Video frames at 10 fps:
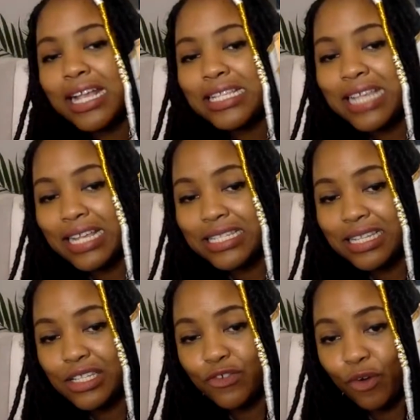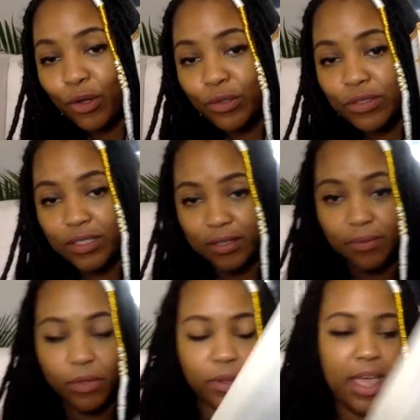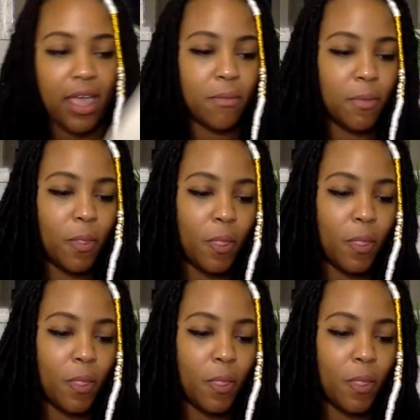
Dead Sea Scrolls, okay?